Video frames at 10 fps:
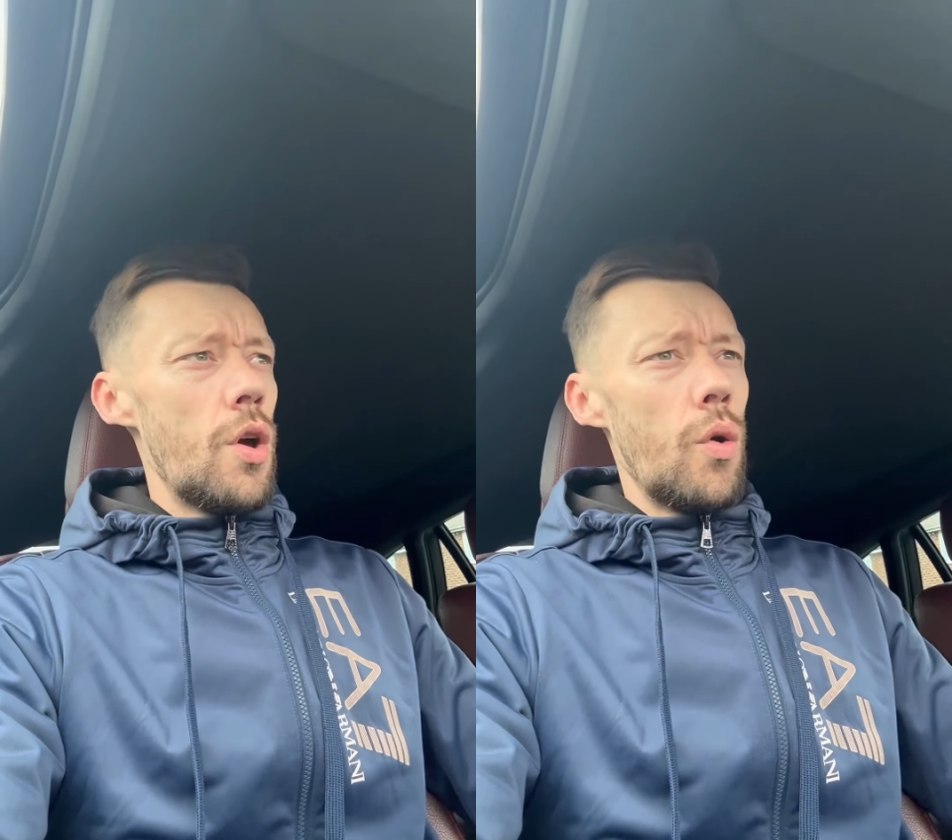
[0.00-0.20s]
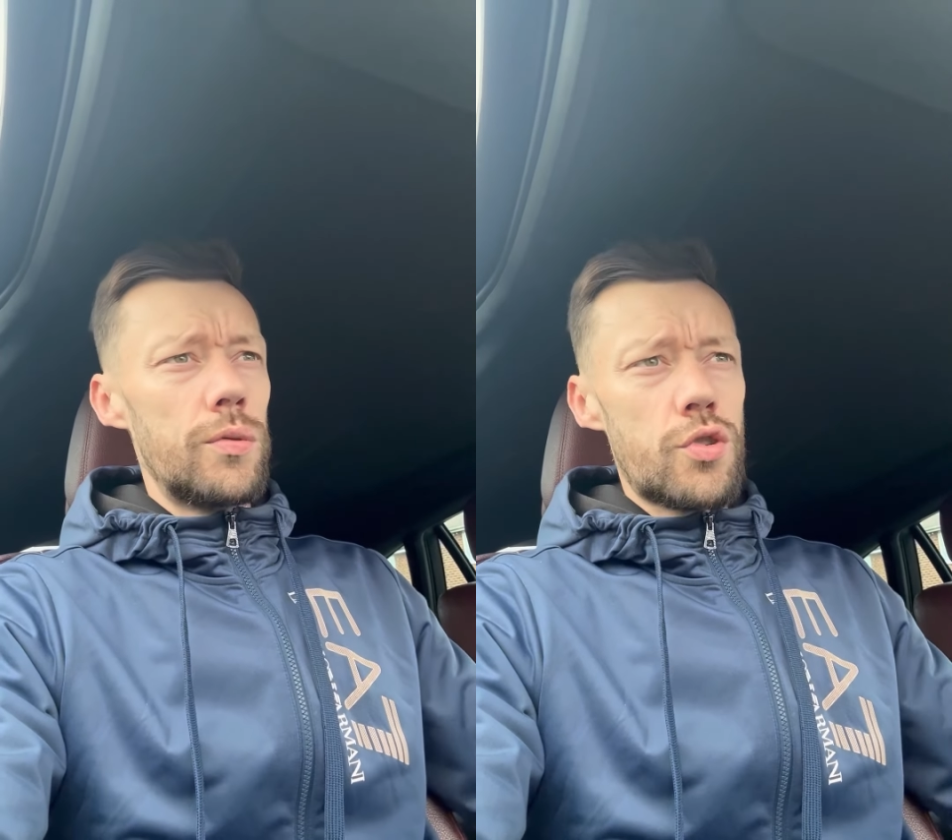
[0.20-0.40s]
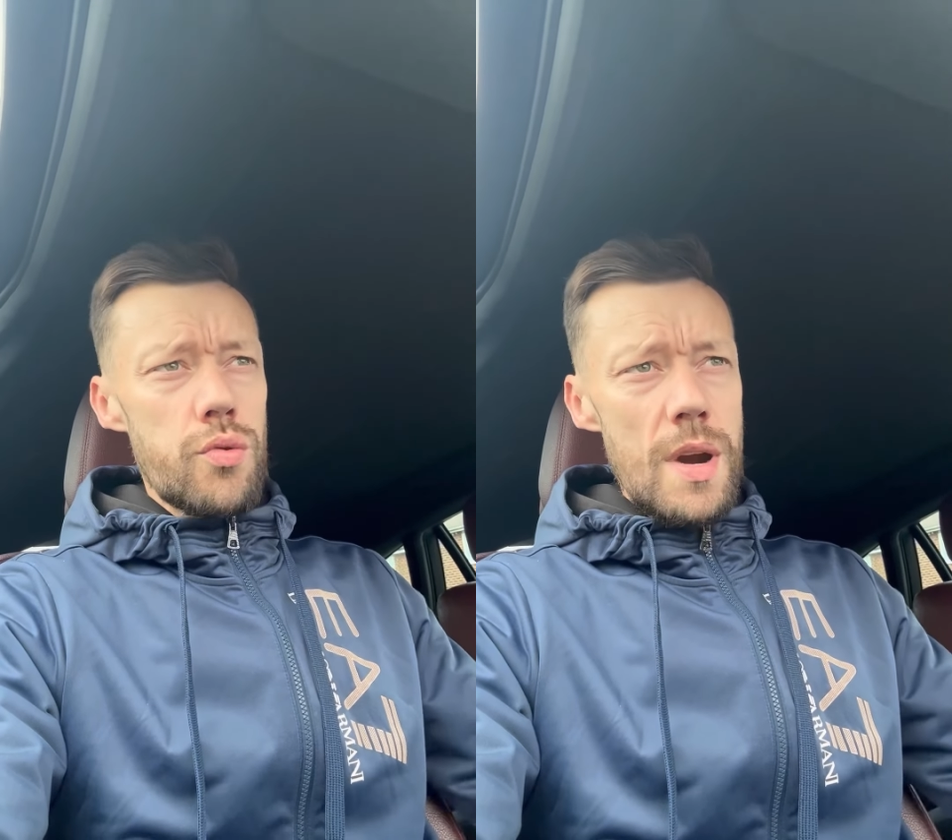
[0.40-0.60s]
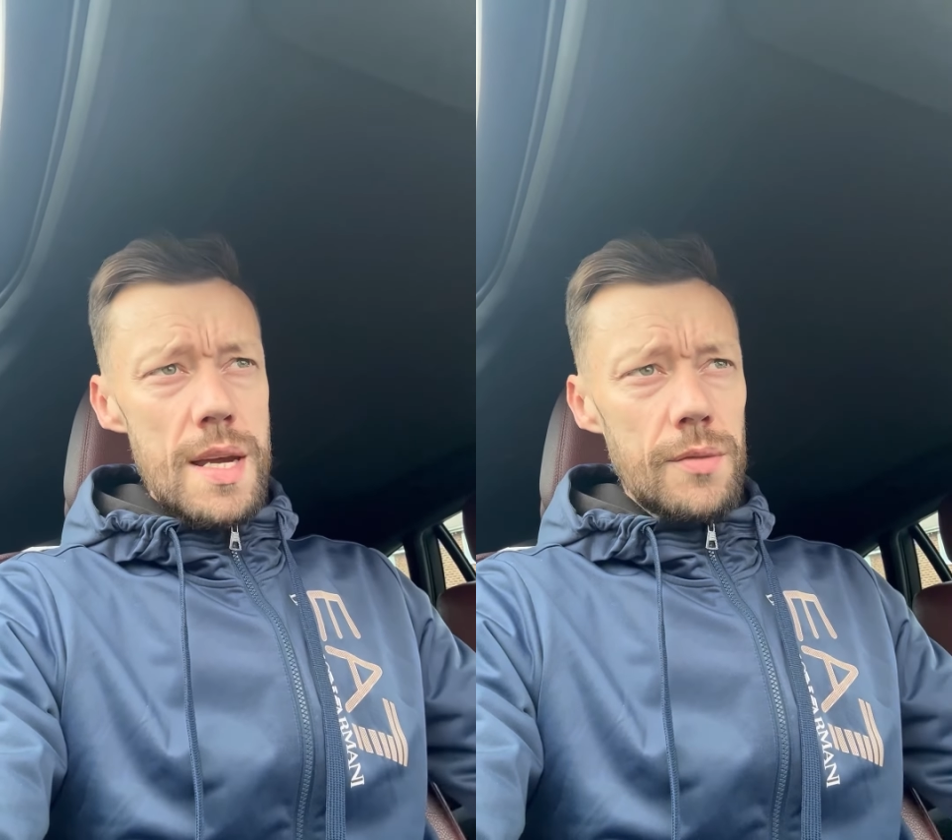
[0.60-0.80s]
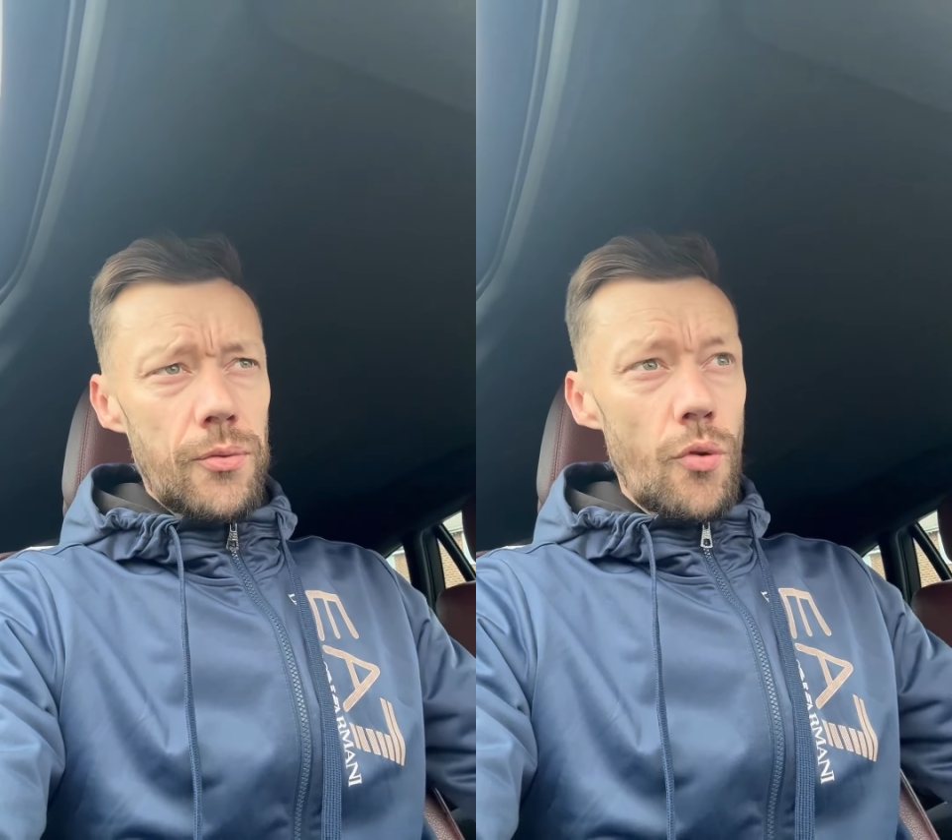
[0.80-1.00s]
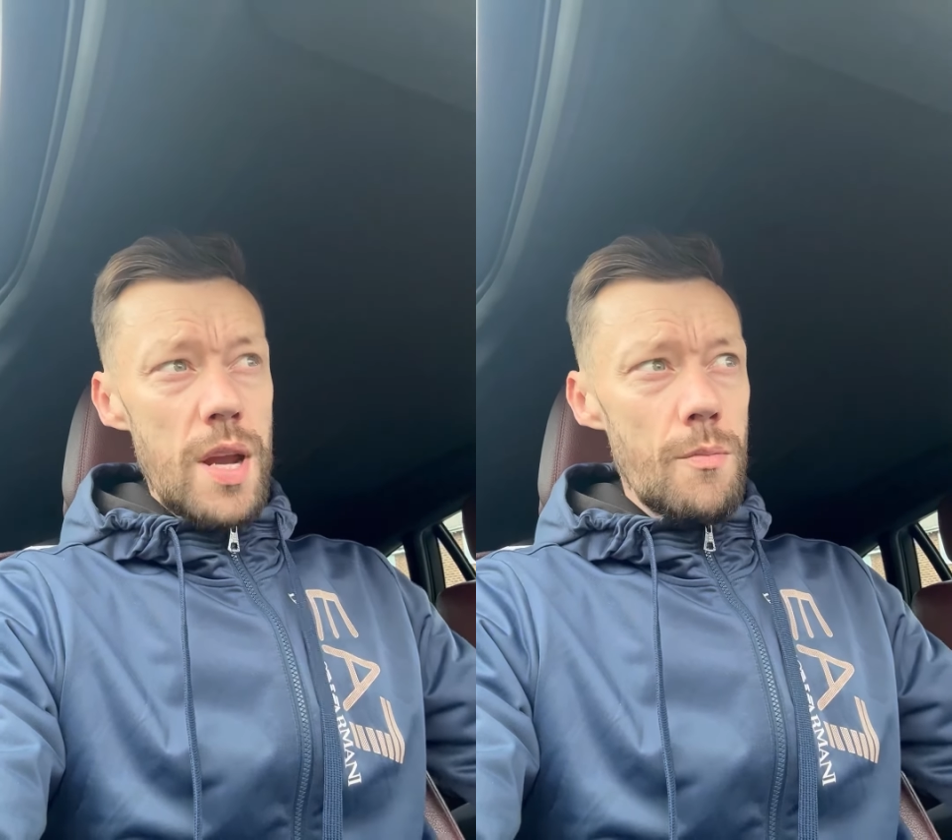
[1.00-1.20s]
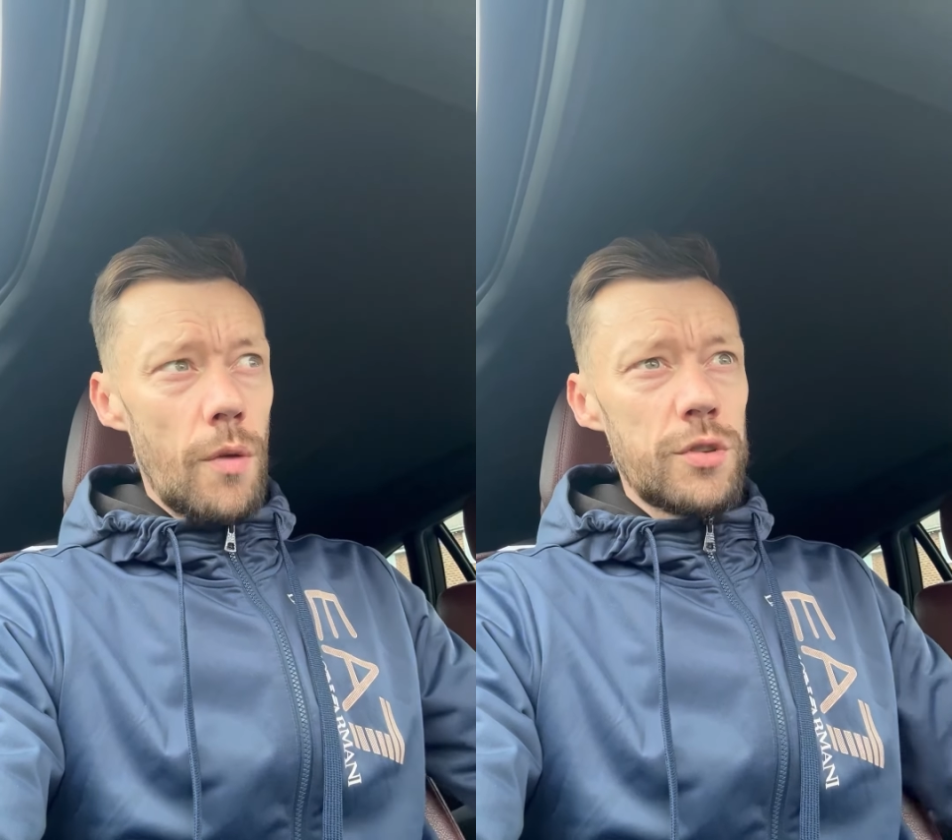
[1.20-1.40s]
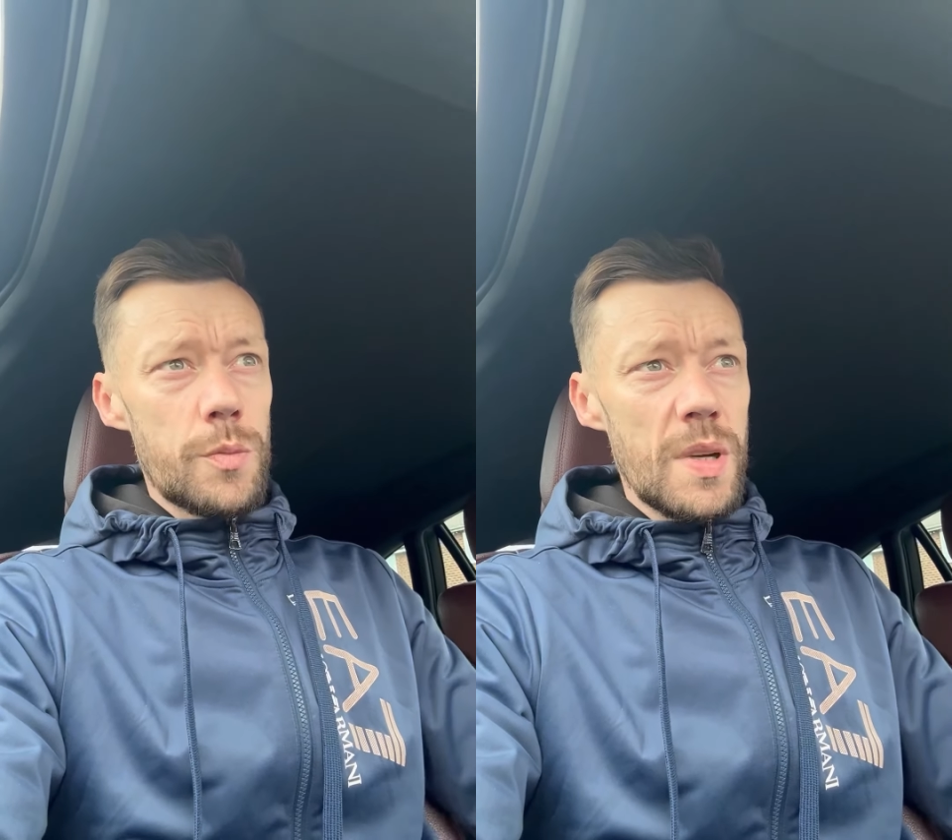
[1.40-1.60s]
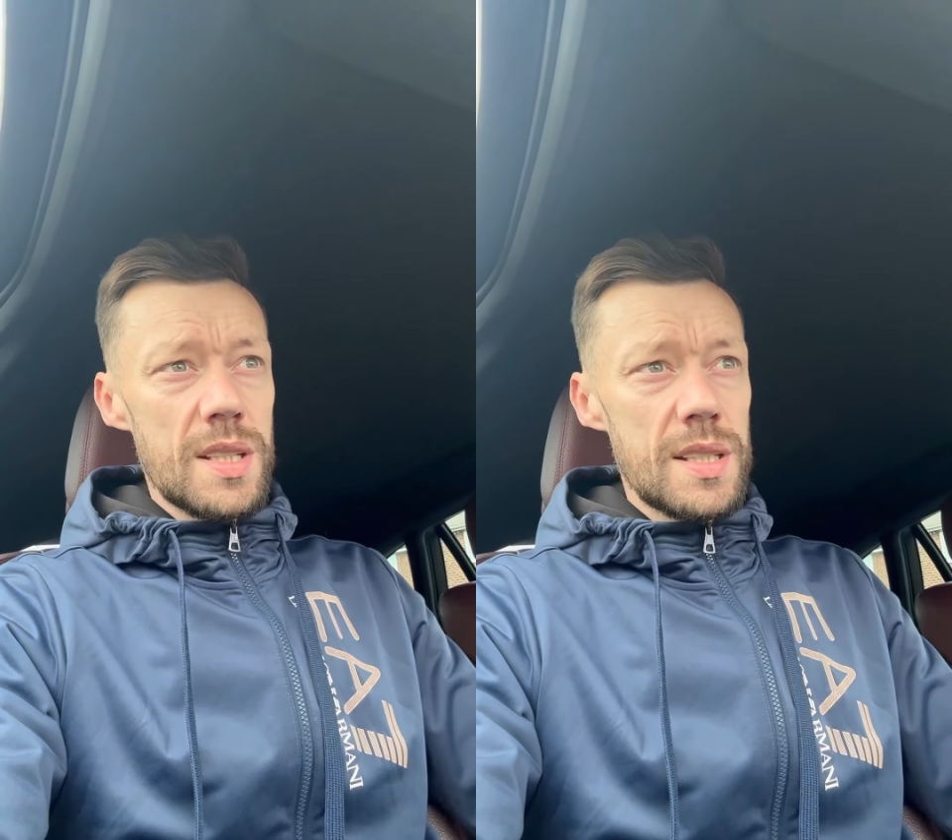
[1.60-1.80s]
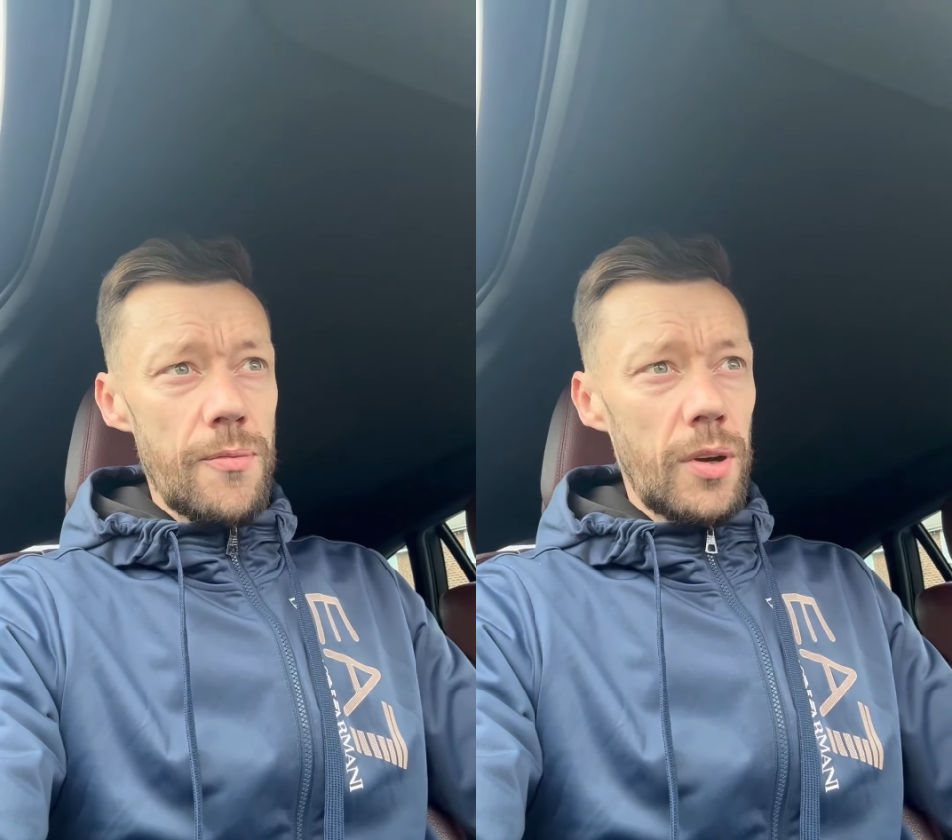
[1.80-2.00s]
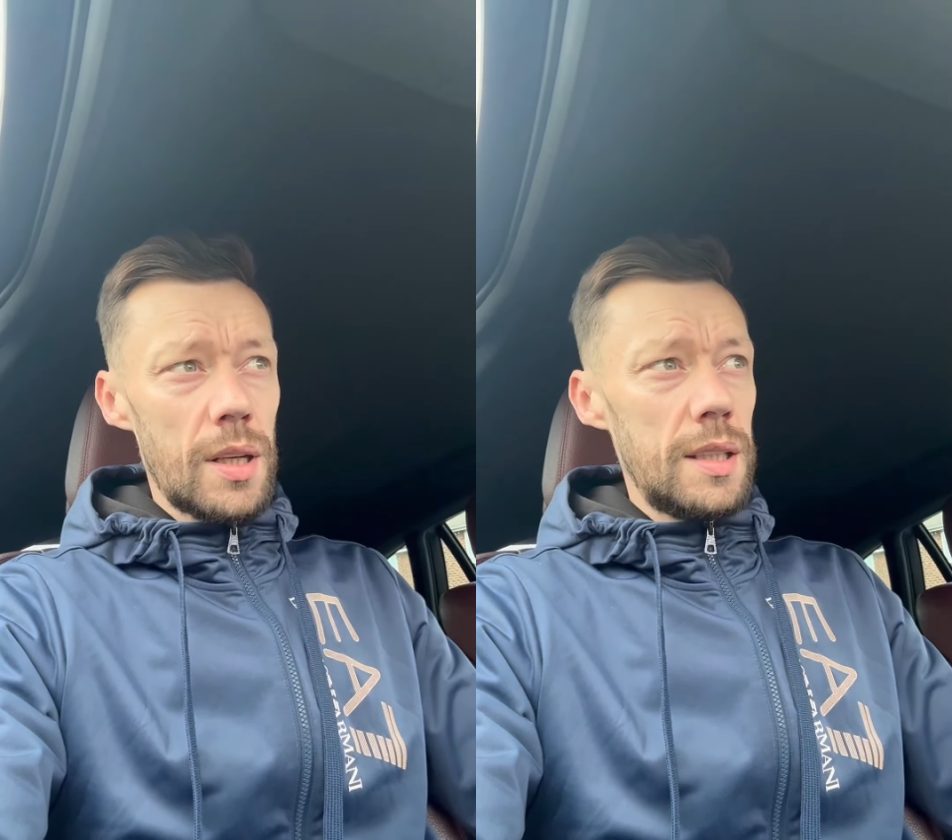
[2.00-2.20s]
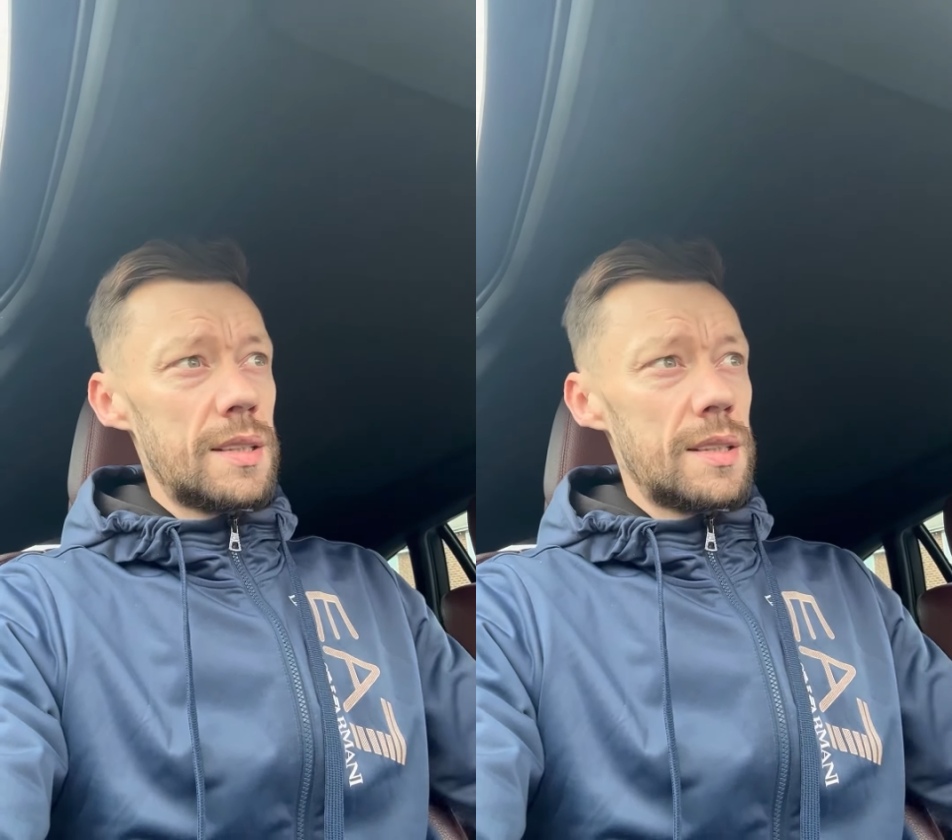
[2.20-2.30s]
who've trained 3 months specifically